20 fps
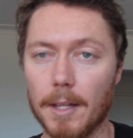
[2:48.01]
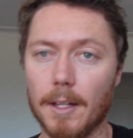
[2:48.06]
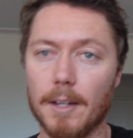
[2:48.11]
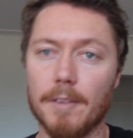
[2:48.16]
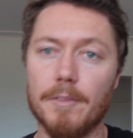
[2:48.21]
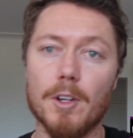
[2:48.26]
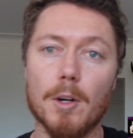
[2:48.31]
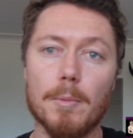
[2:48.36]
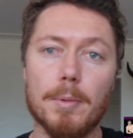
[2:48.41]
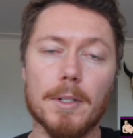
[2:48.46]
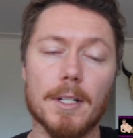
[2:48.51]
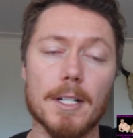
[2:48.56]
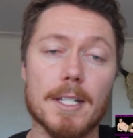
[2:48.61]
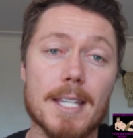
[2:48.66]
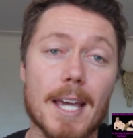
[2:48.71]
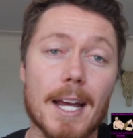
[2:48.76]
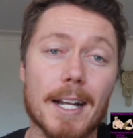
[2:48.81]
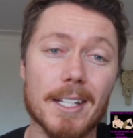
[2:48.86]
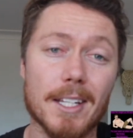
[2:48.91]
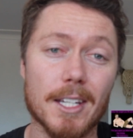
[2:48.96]
Like if you're putting a
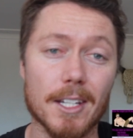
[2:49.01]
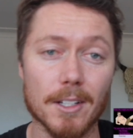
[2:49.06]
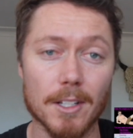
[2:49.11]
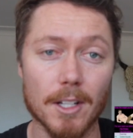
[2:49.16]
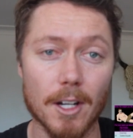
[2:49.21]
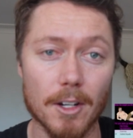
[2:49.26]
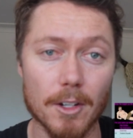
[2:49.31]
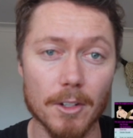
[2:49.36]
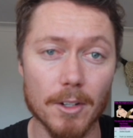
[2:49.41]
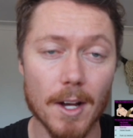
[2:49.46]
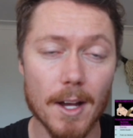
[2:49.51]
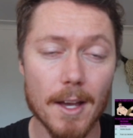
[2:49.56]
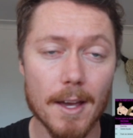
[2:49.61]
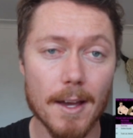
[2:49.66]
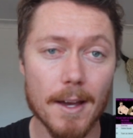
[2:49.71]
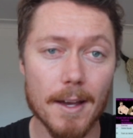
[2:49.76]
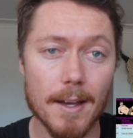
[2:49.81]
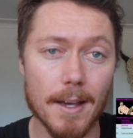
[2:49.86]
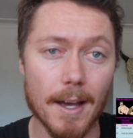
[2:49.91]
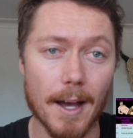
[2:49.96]
10 kilo
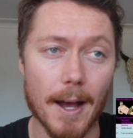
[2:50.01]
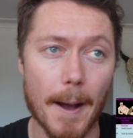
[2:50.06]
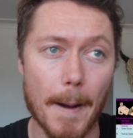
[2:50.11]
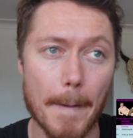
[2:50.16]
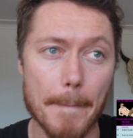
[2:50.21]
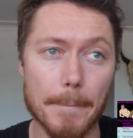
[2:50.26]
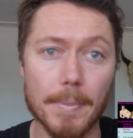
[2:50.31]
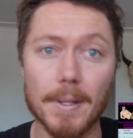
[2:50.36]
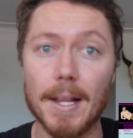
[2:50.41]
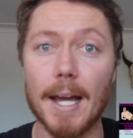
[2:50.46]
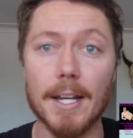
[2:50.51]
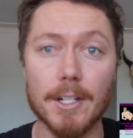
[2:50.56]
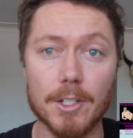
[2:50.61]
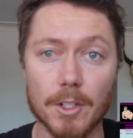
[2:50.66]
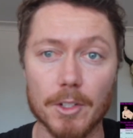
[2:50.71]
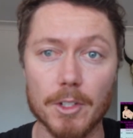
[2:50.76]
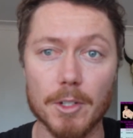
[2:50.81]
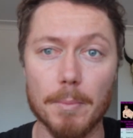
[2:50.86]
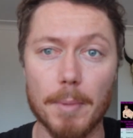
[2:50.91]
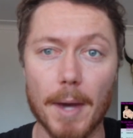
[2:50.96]
plate
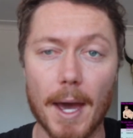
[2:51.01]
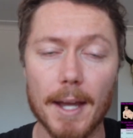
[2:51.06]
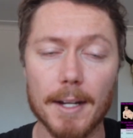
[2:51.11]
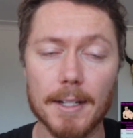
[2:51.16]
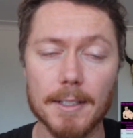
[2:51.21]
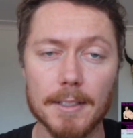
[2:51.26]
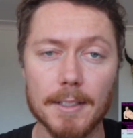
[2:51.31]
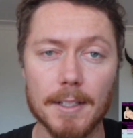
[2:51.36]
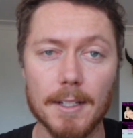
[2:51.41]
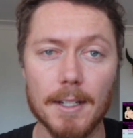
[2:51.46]
on your back,